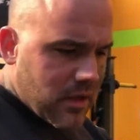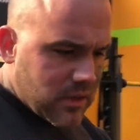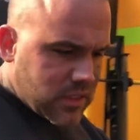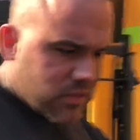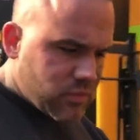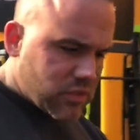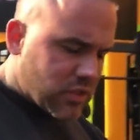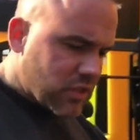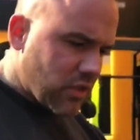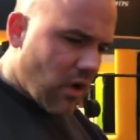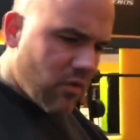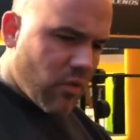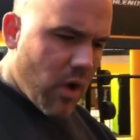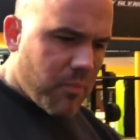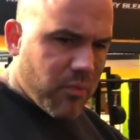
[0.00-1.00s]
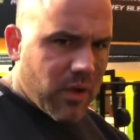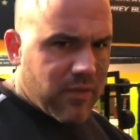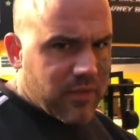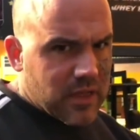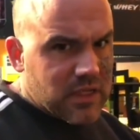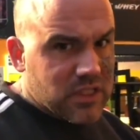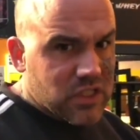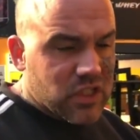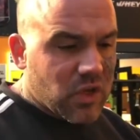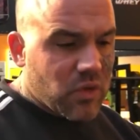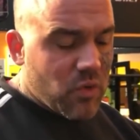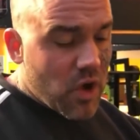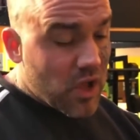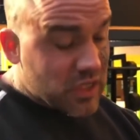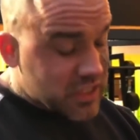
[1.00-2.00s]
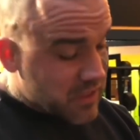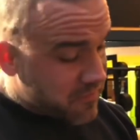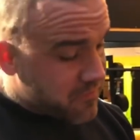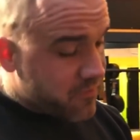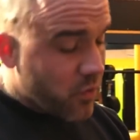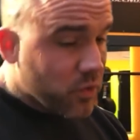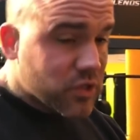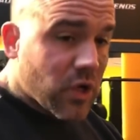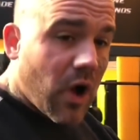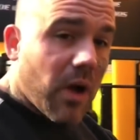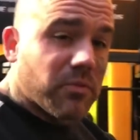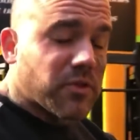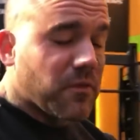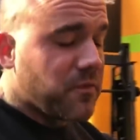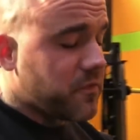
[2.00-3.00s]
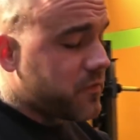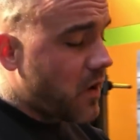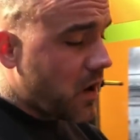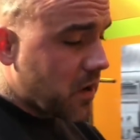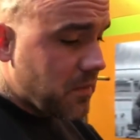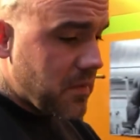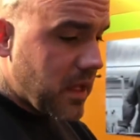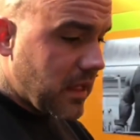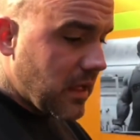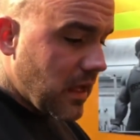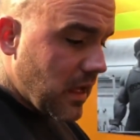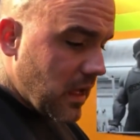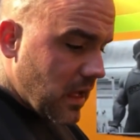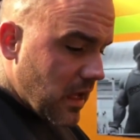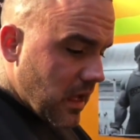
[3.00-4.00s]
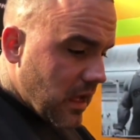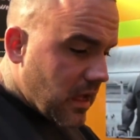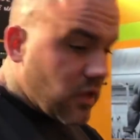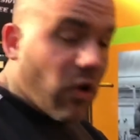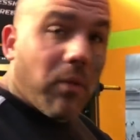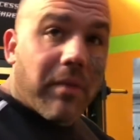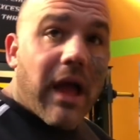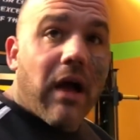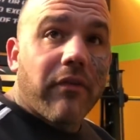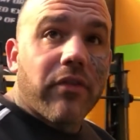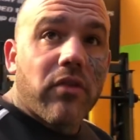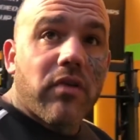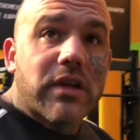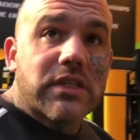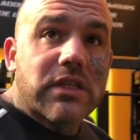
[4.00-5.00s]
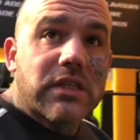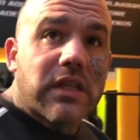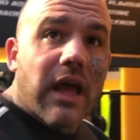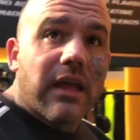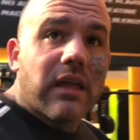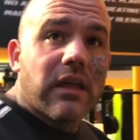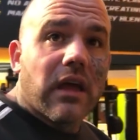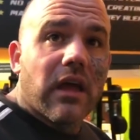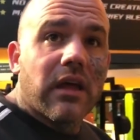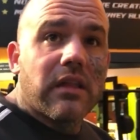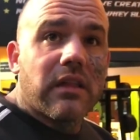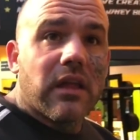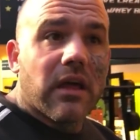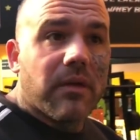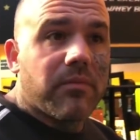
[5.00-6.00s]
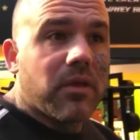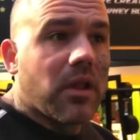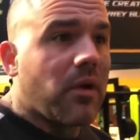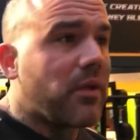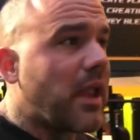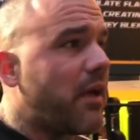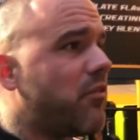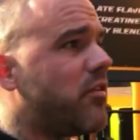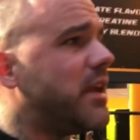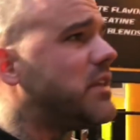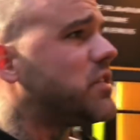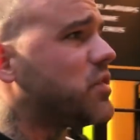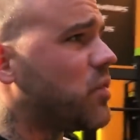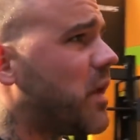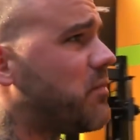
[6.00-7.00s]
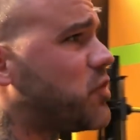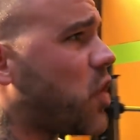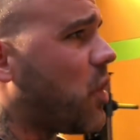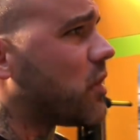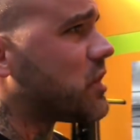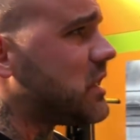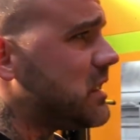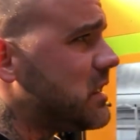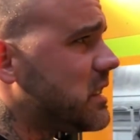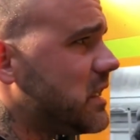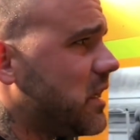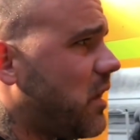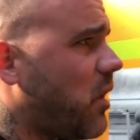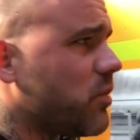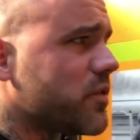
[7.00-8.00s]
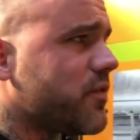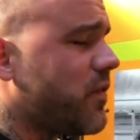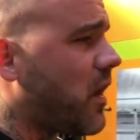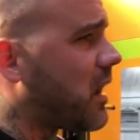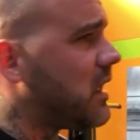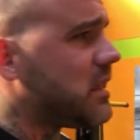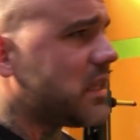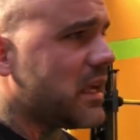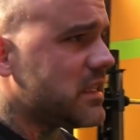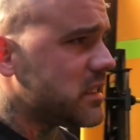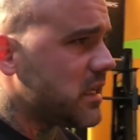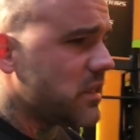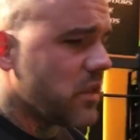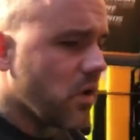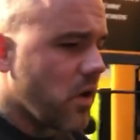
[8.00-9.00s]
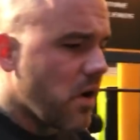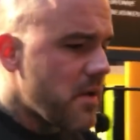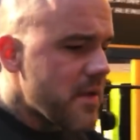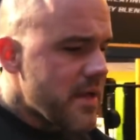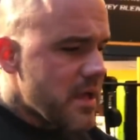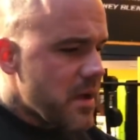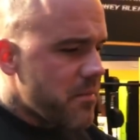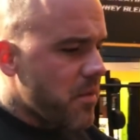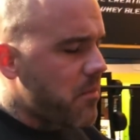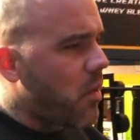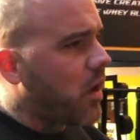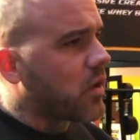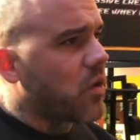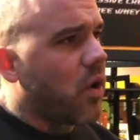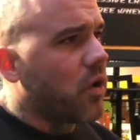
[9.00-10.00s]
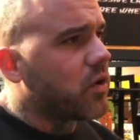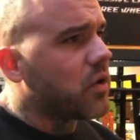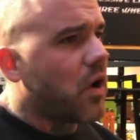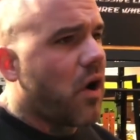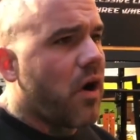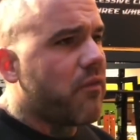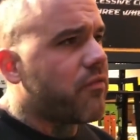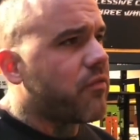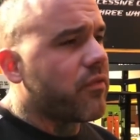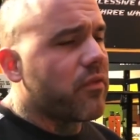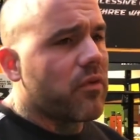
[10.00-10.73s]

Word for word: And she was just like, right, breathe in, this is going to work. She did it four times, and fuck me. It knocked me out for the rest of the day. And um, you know, when they releases all them toxins, you, I was fucking dizzy, the lot. But my God, I've,